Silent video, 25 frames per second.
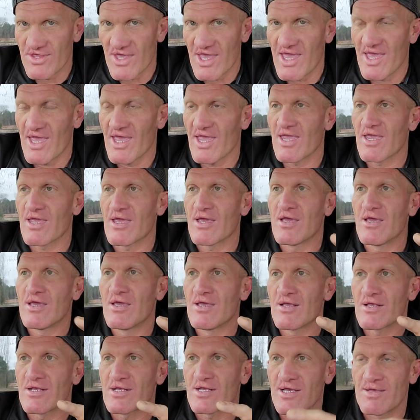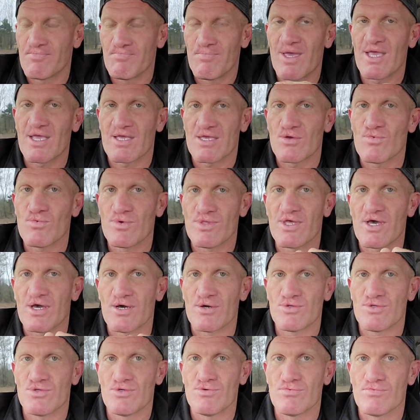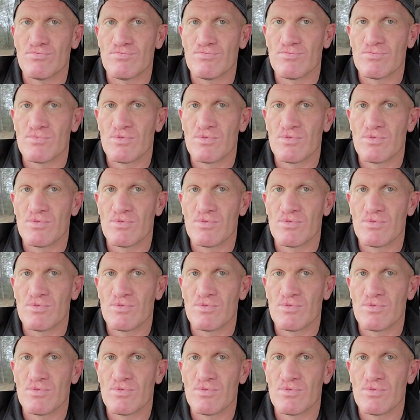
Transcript: they can make it without you.